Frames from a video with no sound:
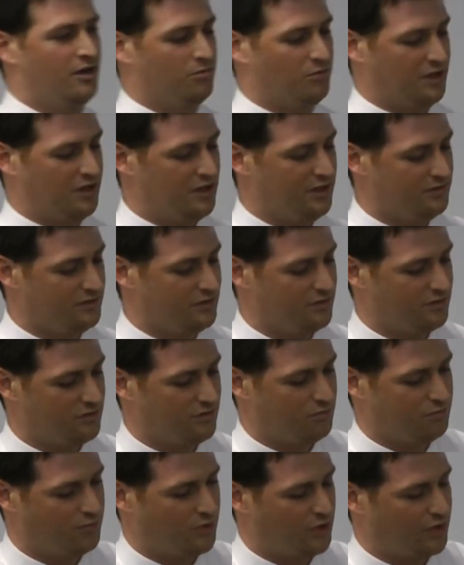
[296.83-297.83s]
But this is
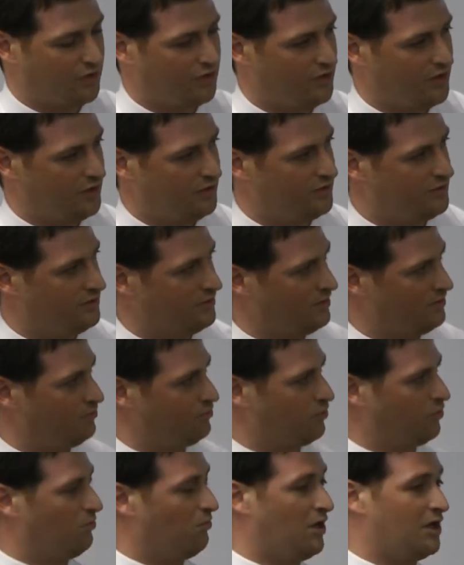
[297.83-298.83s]
a book that's
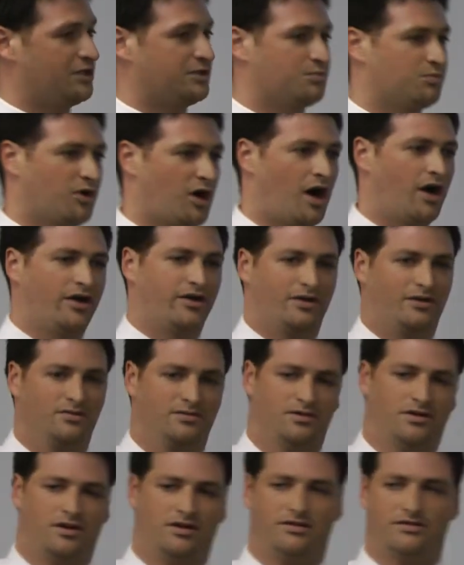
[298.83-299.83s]
much broader,
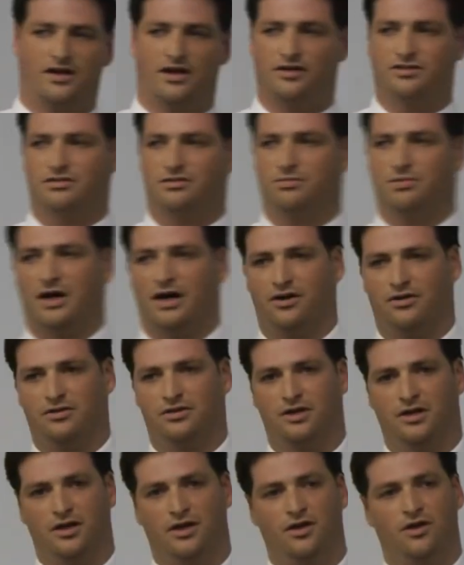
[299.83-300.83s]
and it talks
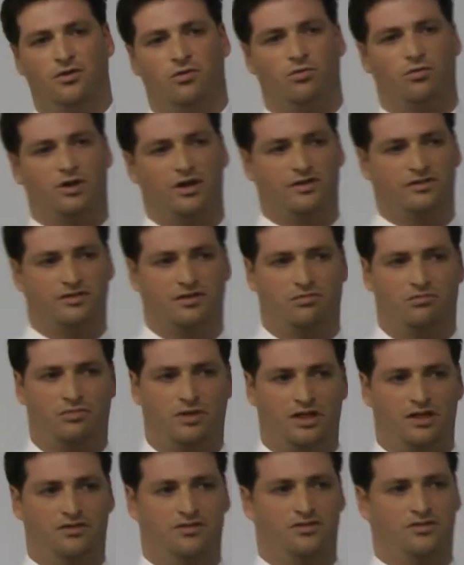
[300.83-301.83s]
about what does it
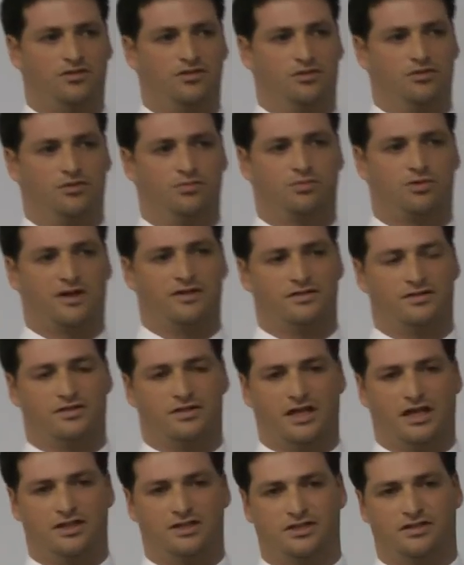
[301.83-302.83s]
mean to do
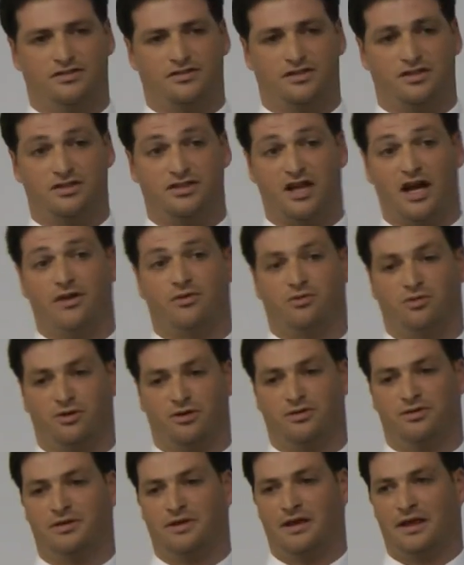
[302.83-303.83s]
presentations in
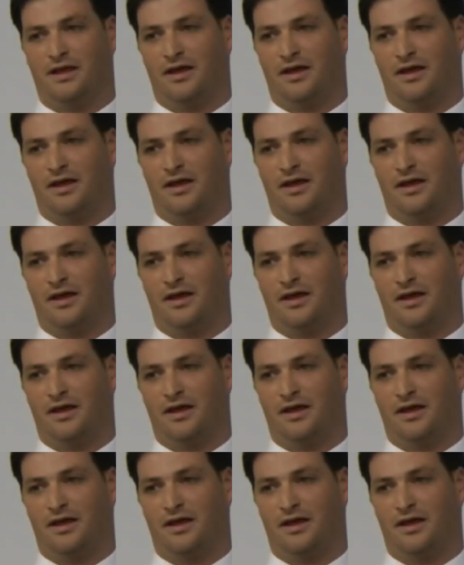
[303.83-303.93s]
general,